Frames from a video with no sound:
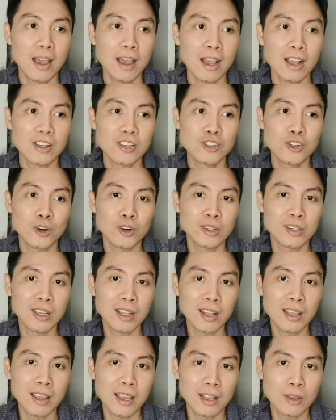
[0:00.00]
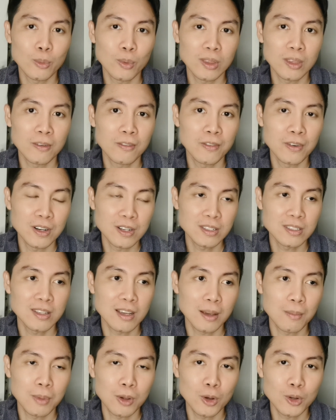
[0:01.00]
as you're dealing it with the first
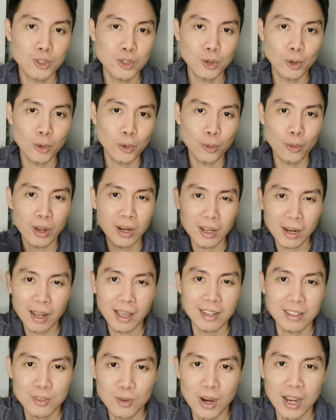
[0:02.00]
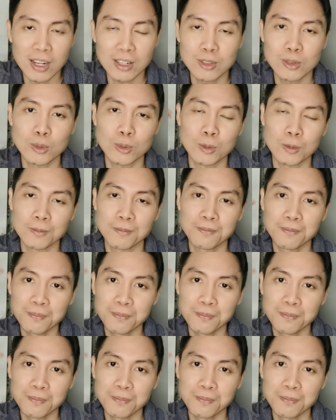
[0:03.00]
time, because you're already like trying to